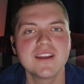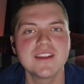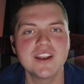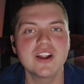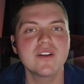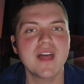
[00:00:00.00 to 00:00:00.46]

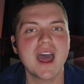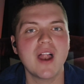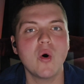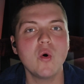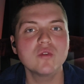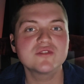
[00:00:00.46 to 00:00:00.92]
You know, that
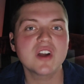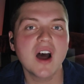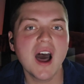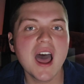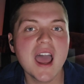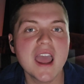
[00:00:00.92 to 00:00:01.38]
whole
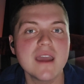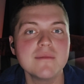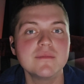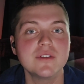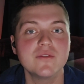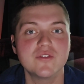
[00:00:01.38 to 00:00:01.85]

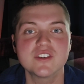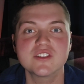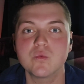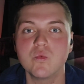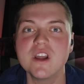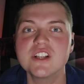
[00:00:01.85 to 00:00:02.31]
time,
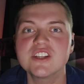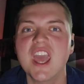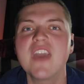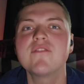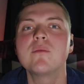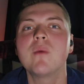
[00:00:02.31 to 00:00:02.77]
this witch
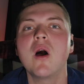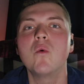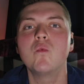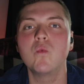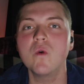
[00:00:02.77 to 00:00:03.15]
gave him a